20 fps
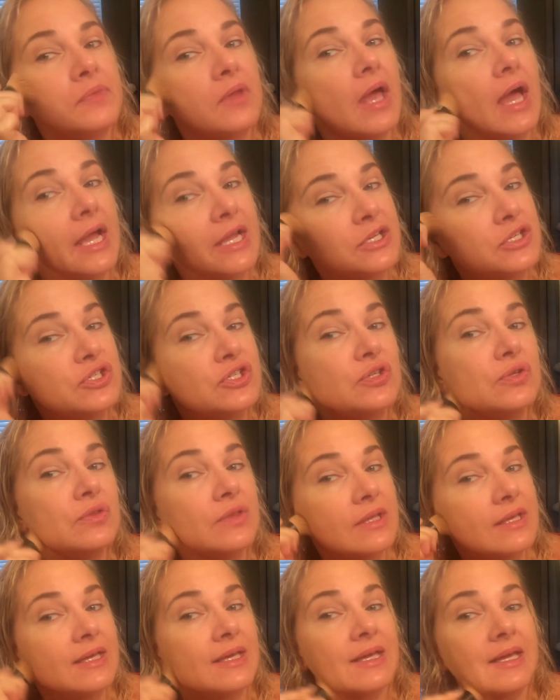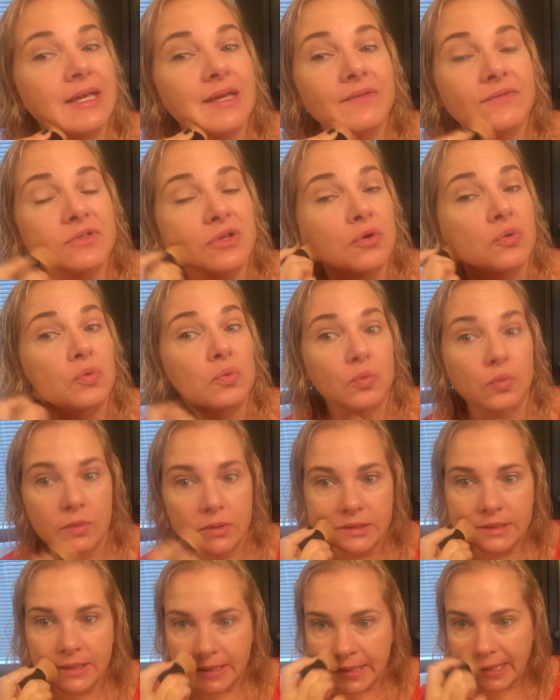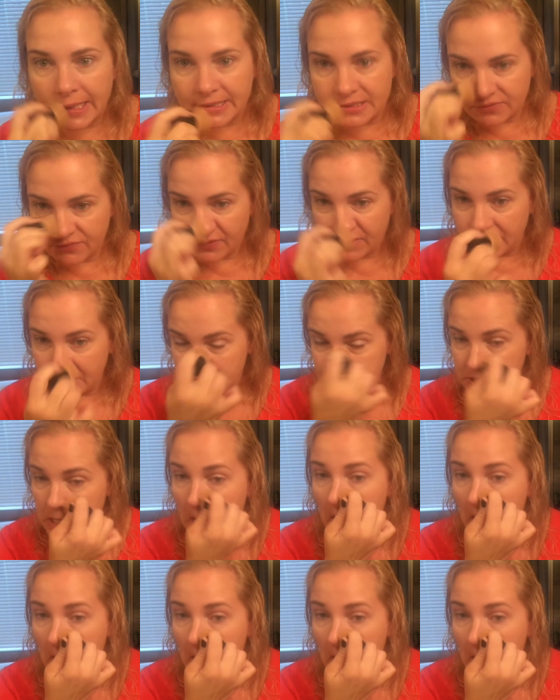I do think it gives a really nice finish,